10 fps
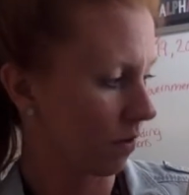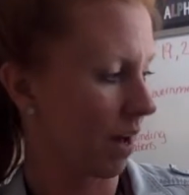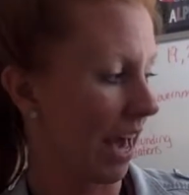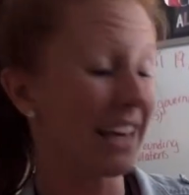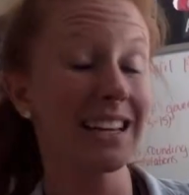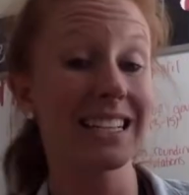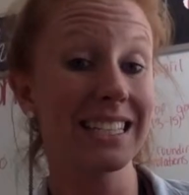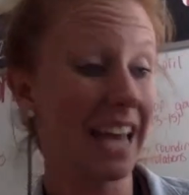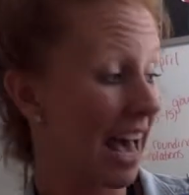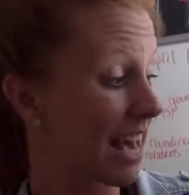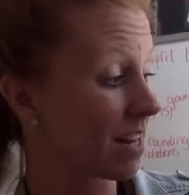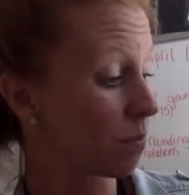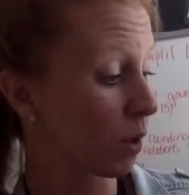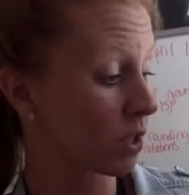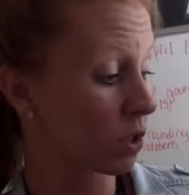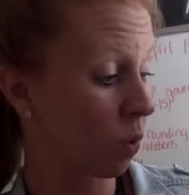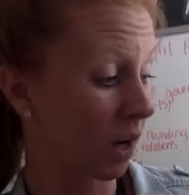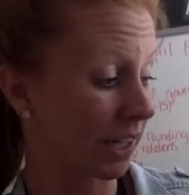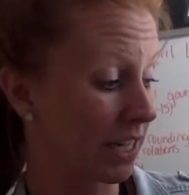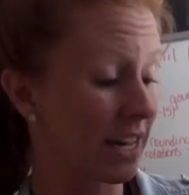Okay? 10 plus
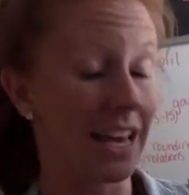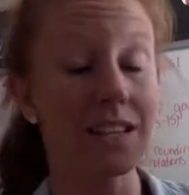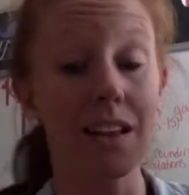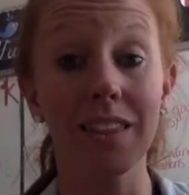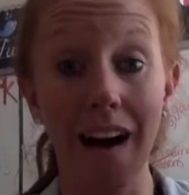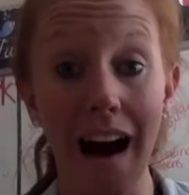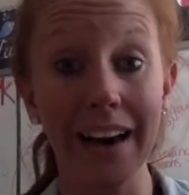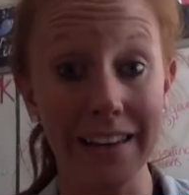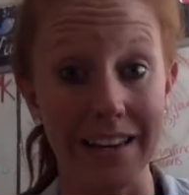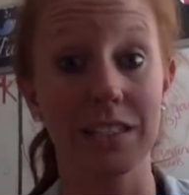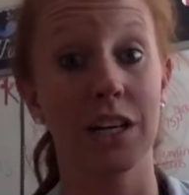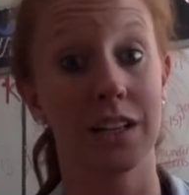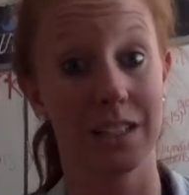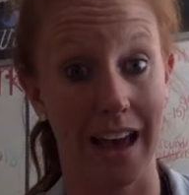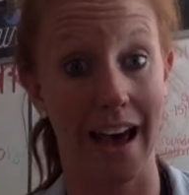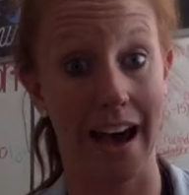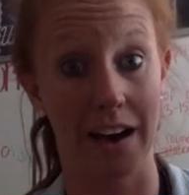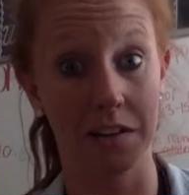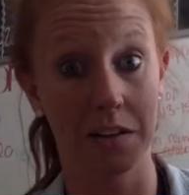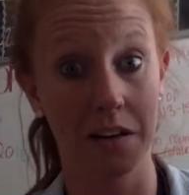20 is a lot easier to
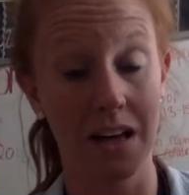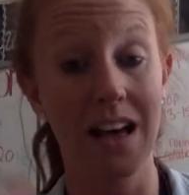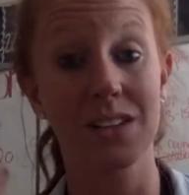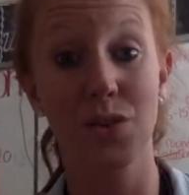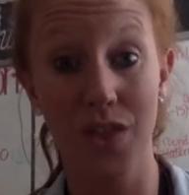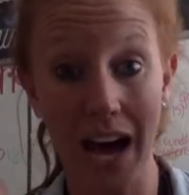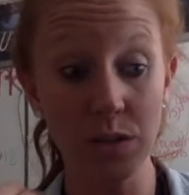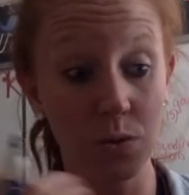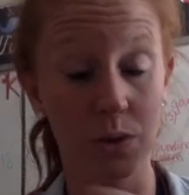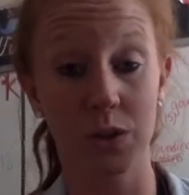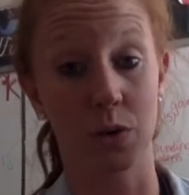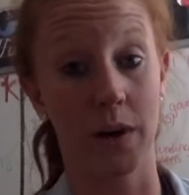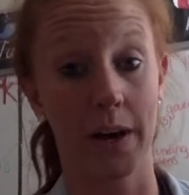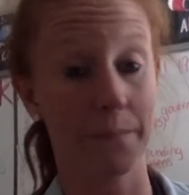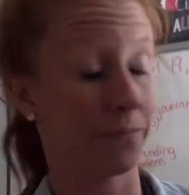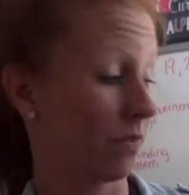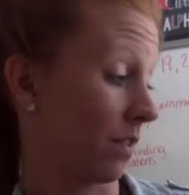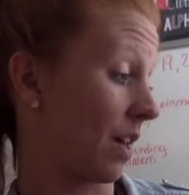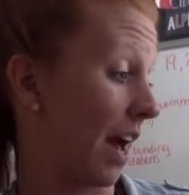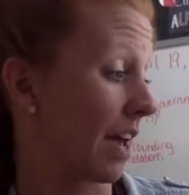add. So that's what we're doing.
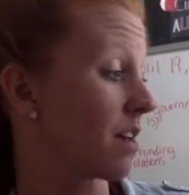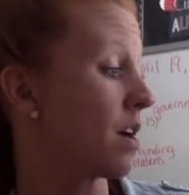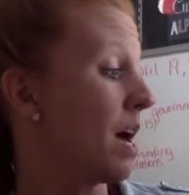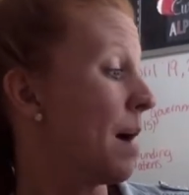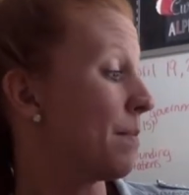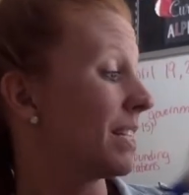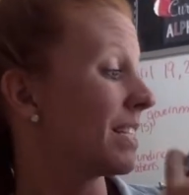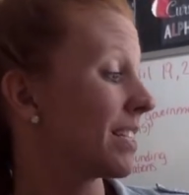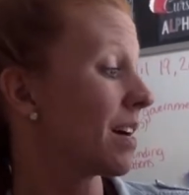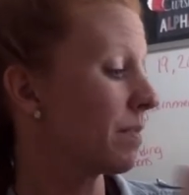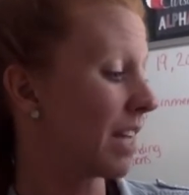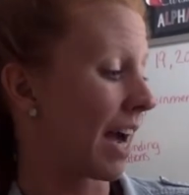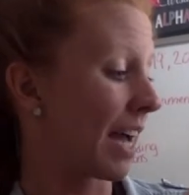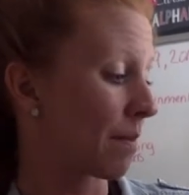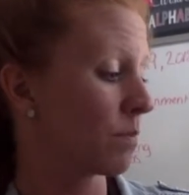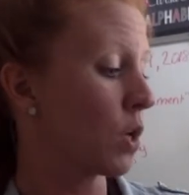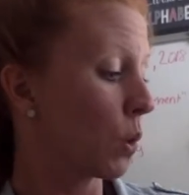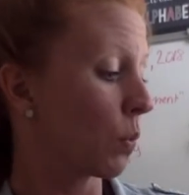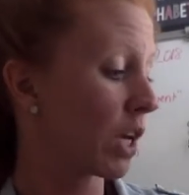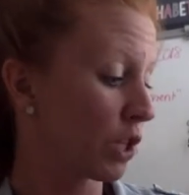Okay? But sometimes
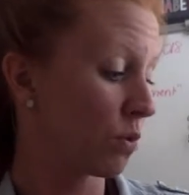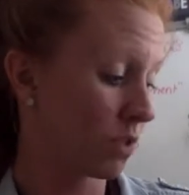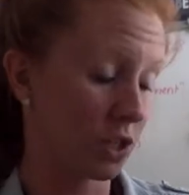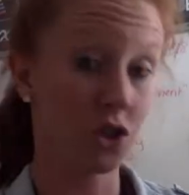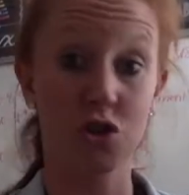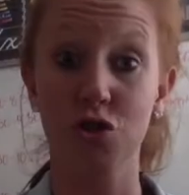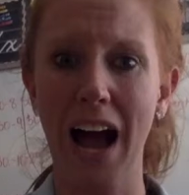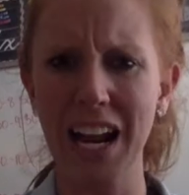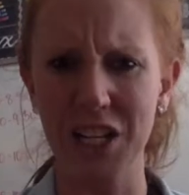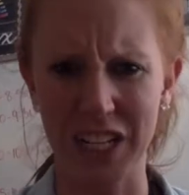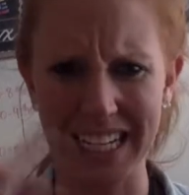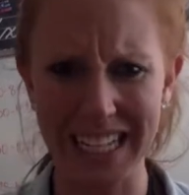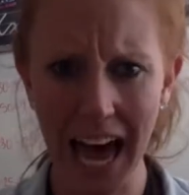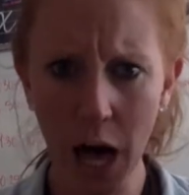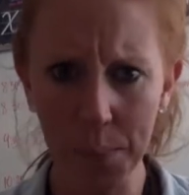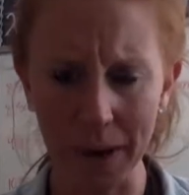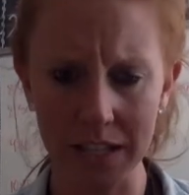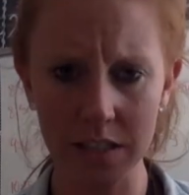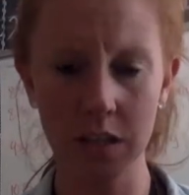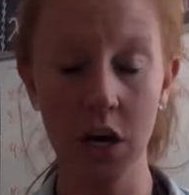we can use a strategy to help
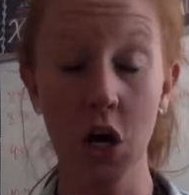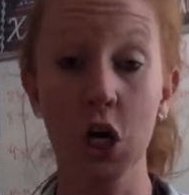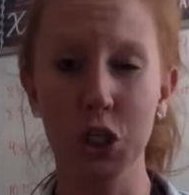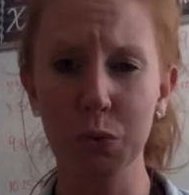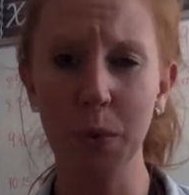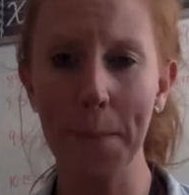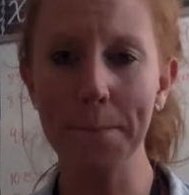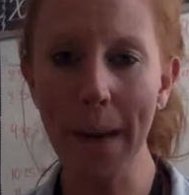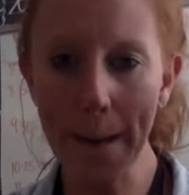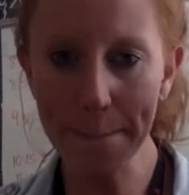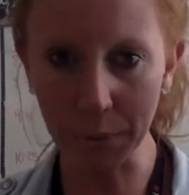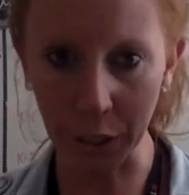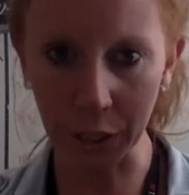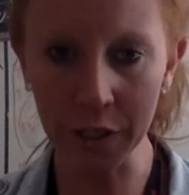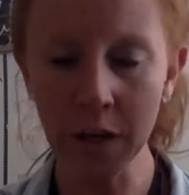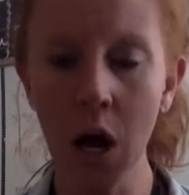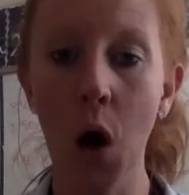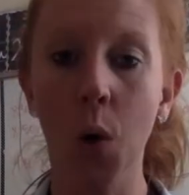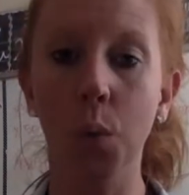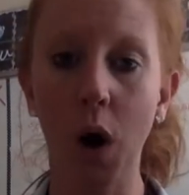us. Do you remember
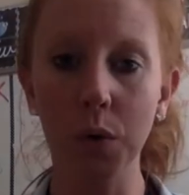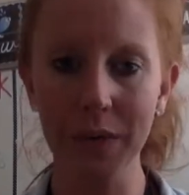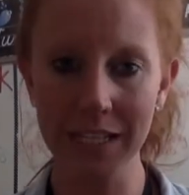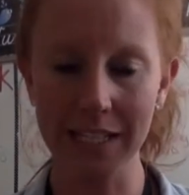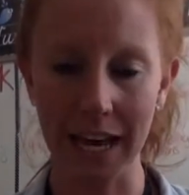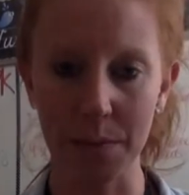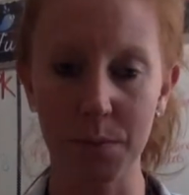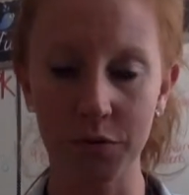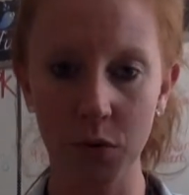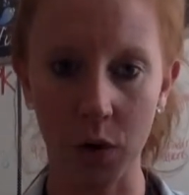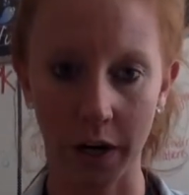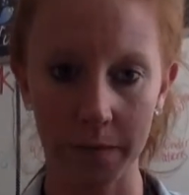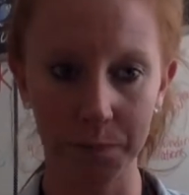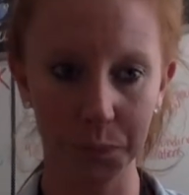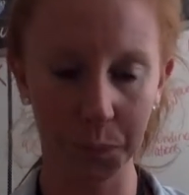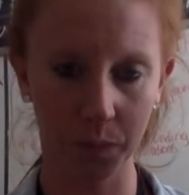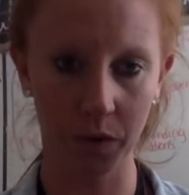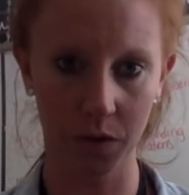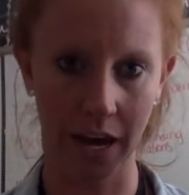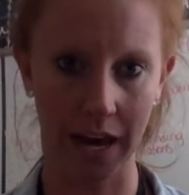what we said before?
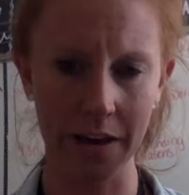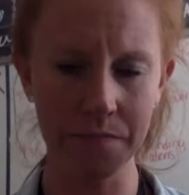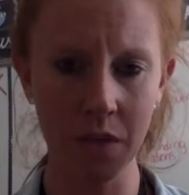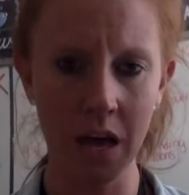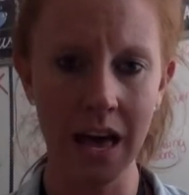Okay?